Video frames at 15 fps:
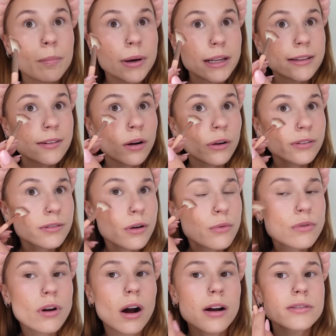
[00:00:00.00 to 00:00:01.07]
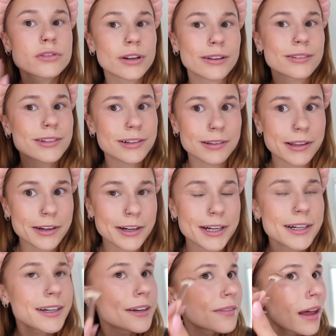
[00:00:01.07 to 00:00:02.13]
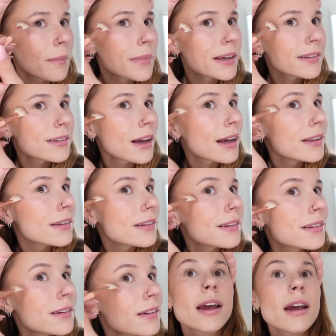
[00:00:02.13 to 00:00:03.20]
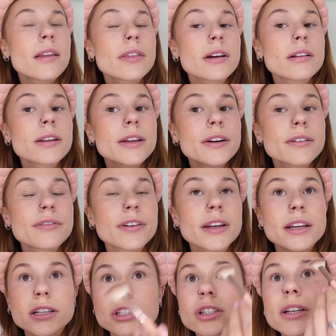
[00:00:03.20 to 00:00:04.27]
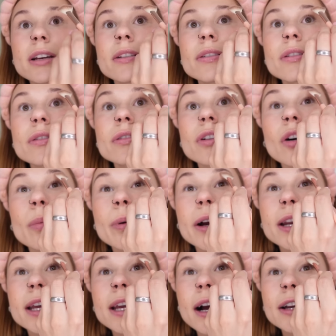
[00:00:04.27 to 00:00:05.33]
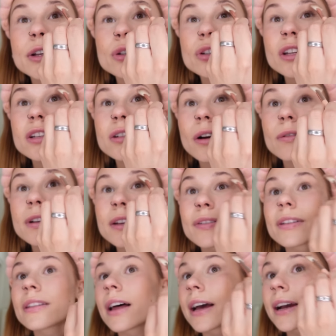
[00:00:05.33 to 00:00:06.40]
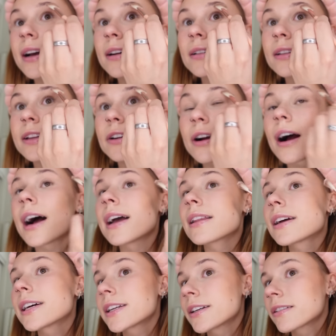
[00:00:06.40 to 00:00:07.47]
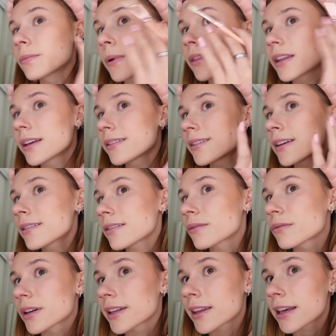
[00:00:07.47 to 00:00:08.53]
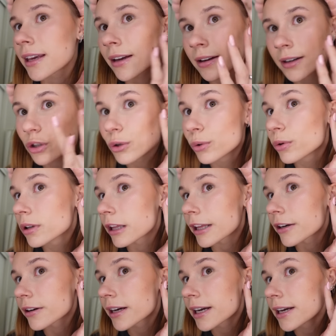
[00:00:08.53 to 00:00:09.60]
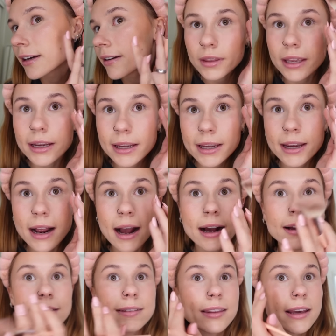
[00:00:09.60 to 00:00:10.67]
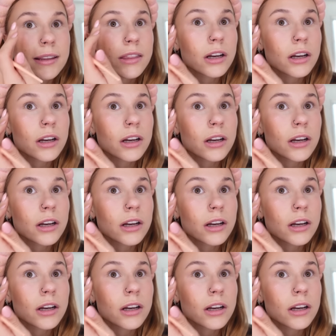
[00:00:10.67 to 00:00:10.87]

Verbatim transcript: but it's also not just glitter, if that makes sense. And the glitter finish is so pretty. I usually don't even like glitter highlighters, but this isn't really too glittery. Like, it has like like